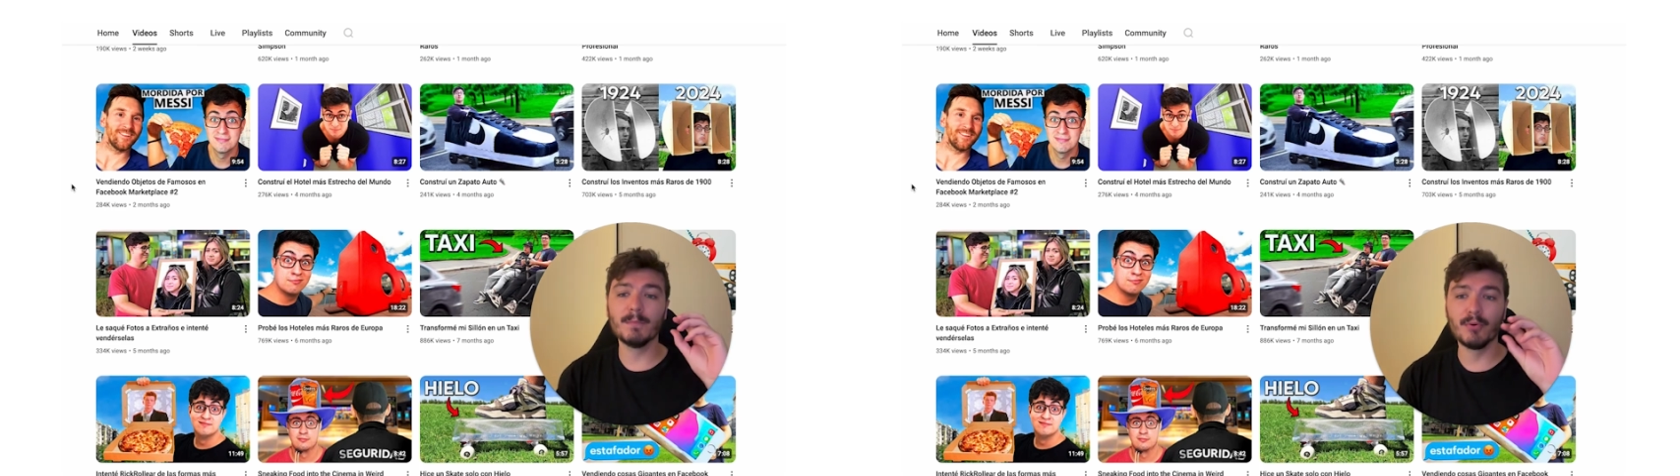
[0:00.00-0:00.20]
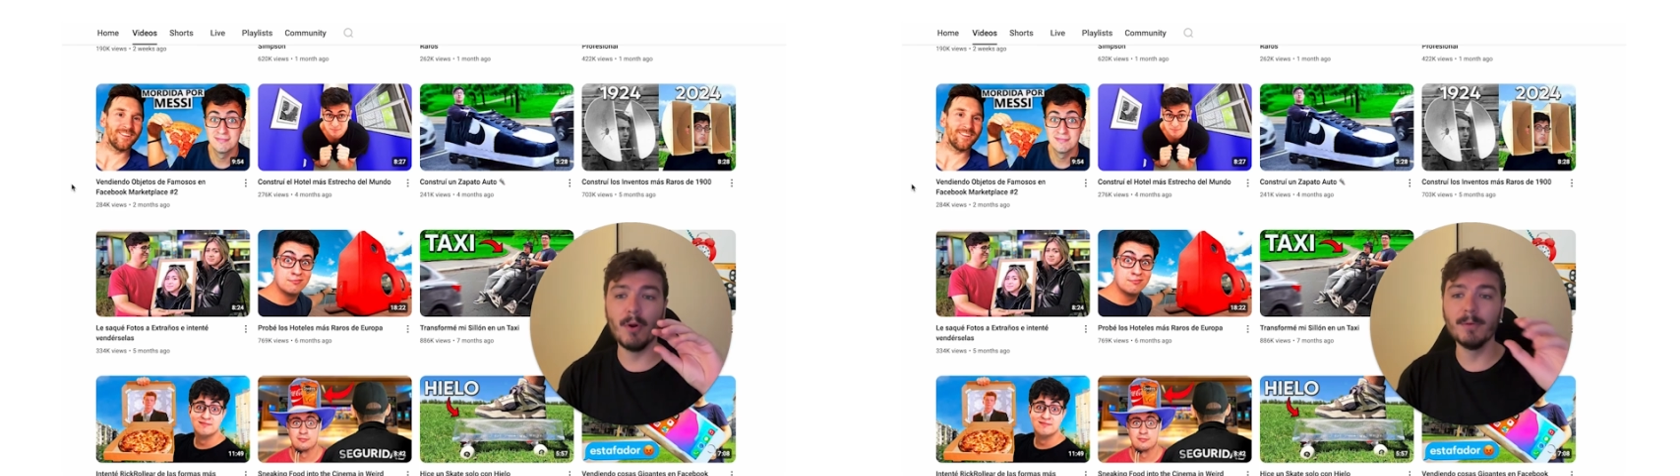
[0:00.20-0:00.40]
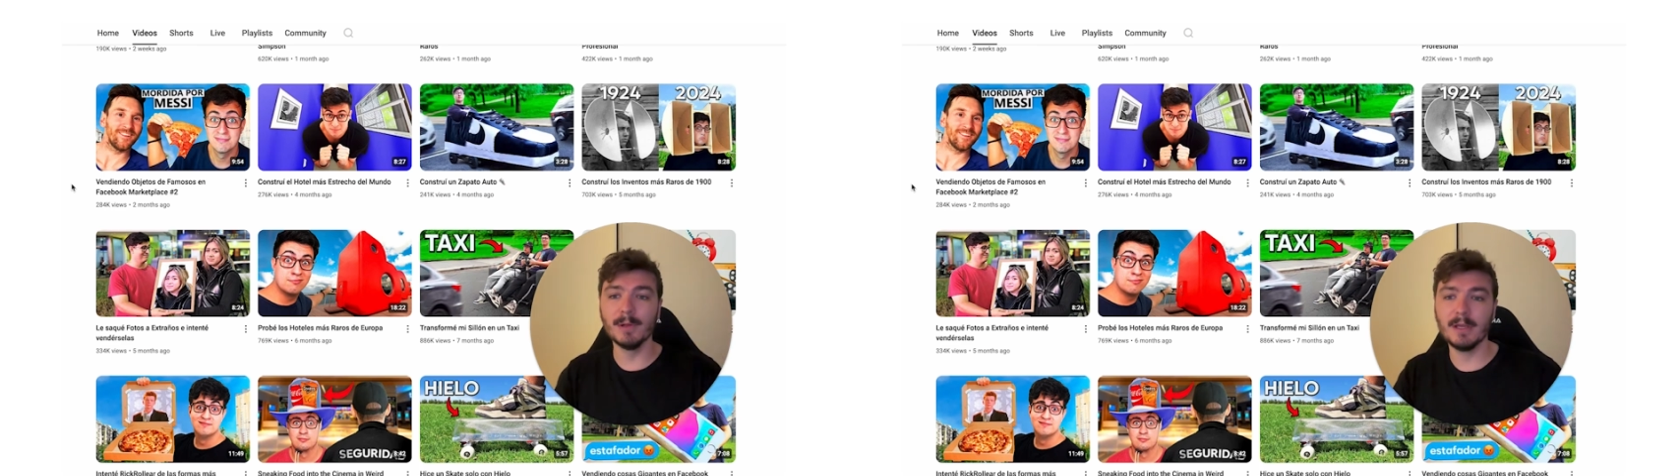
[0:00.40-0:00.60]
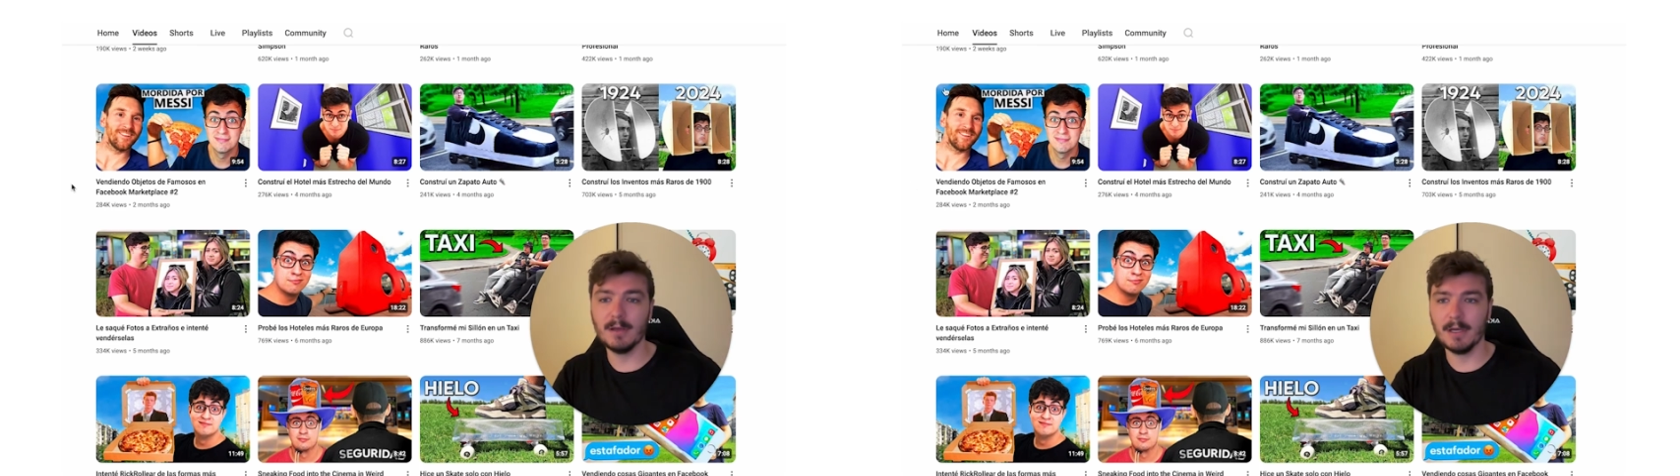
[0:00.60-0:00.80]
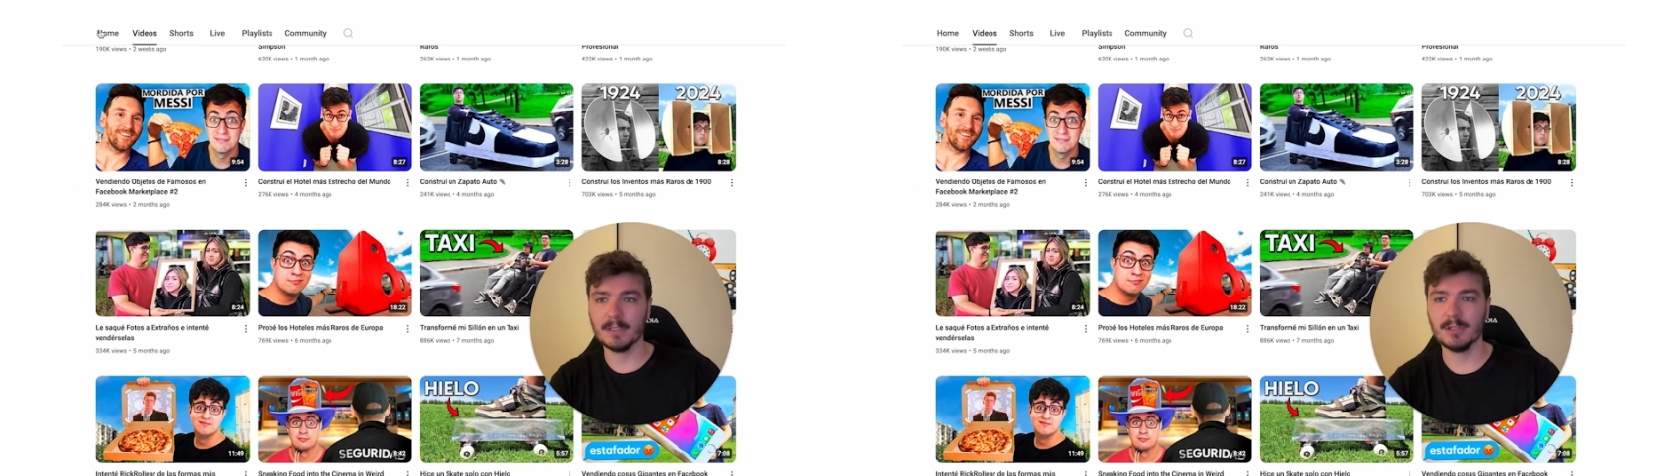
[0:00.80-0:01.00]
probably,
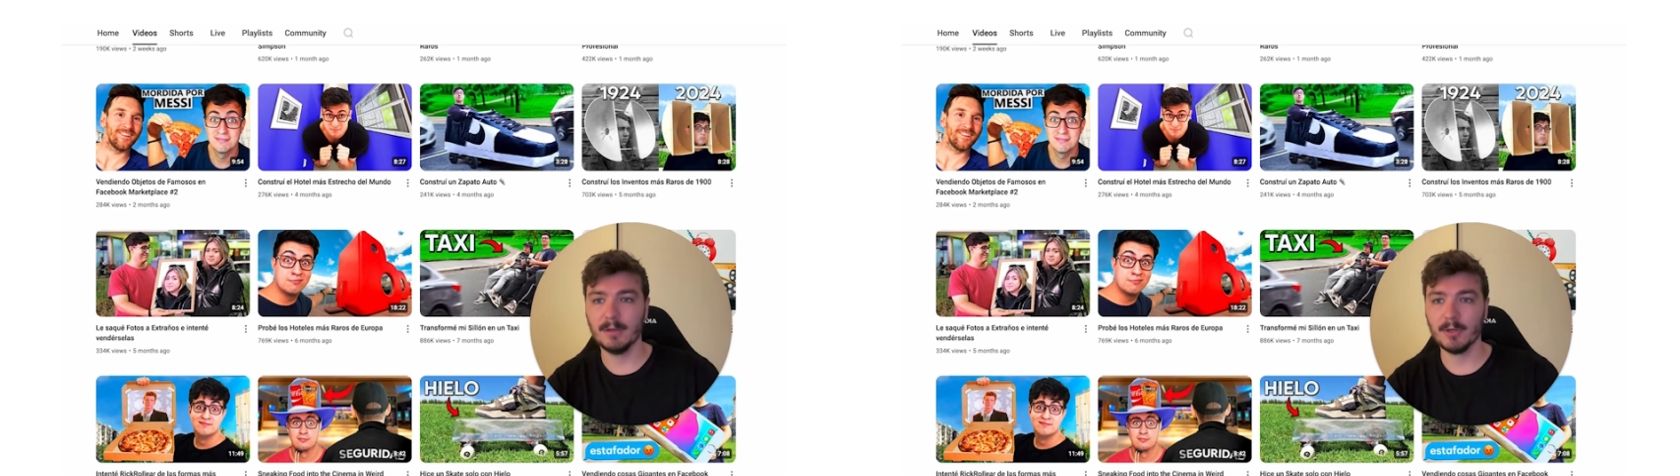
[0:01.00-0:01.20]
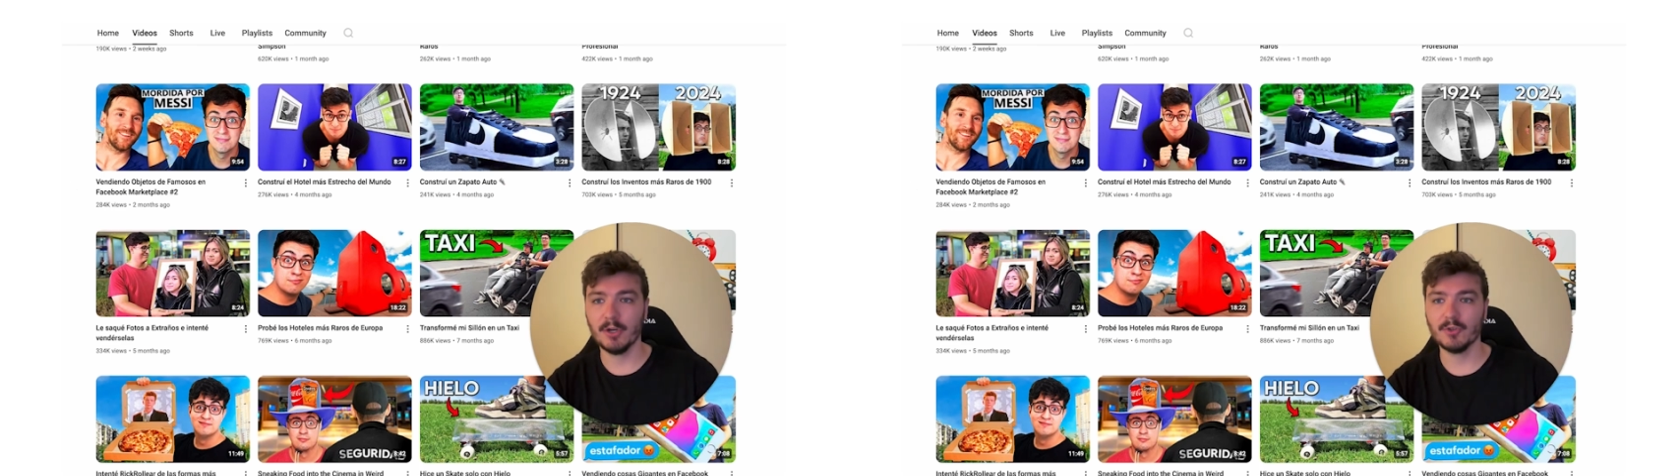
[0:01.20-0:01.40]
actually, I'm going to draw